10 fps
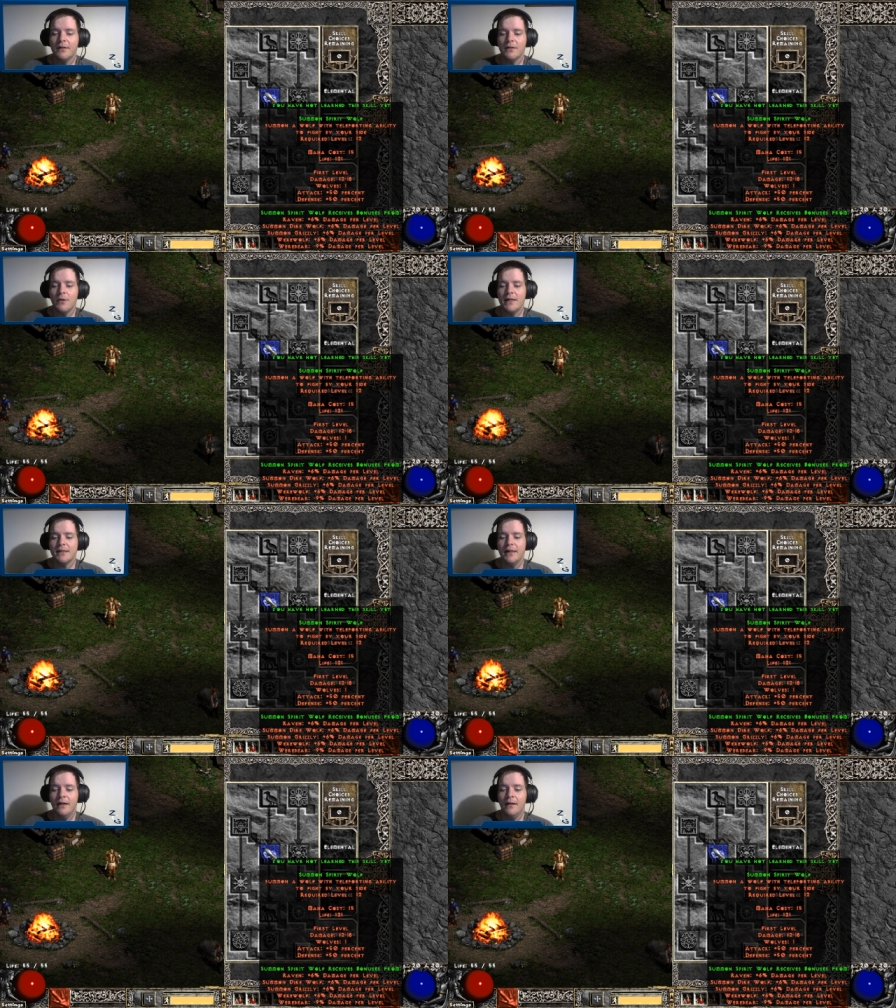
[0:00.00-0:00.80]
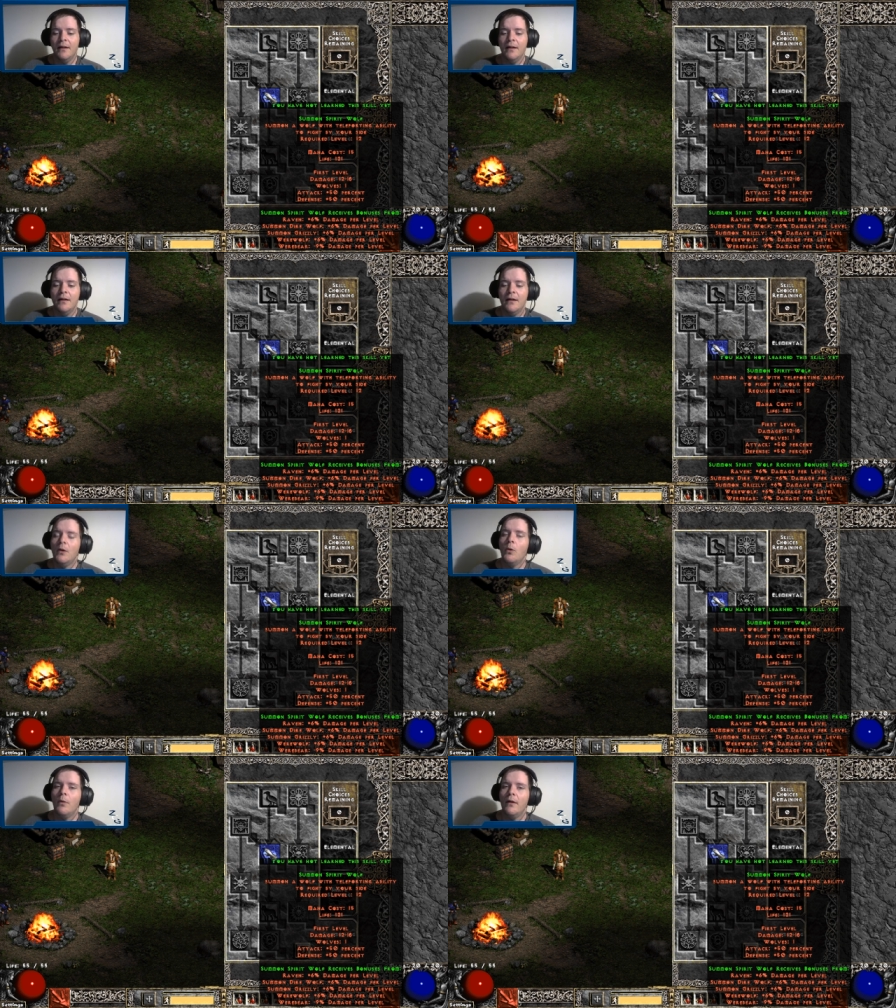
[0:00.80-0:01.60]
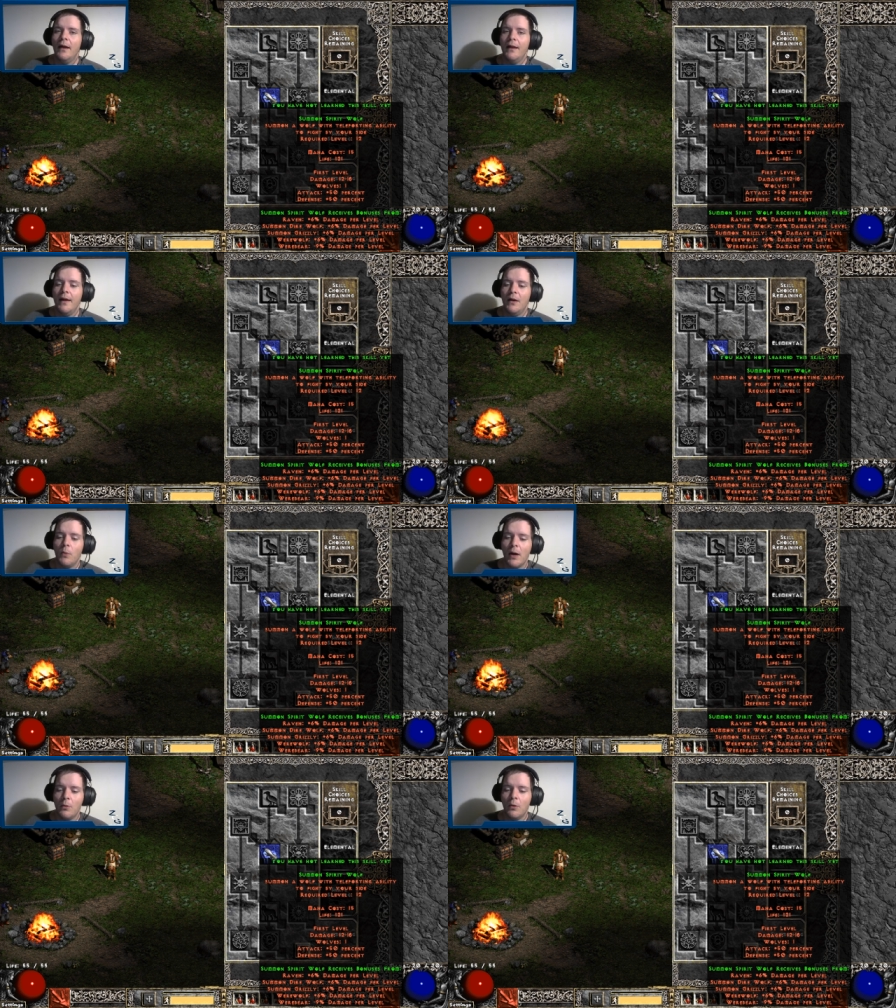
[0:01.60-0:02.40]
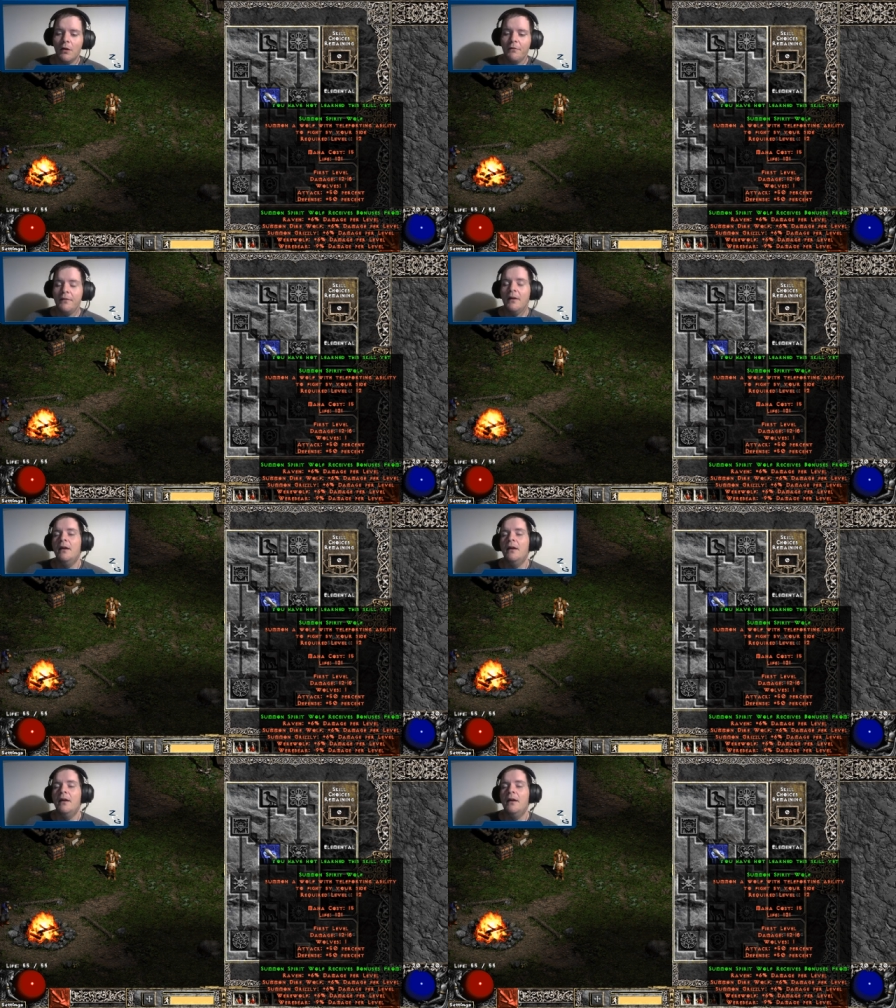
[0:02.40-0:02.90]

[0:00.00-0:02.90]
Grizzly, and then Werewolf.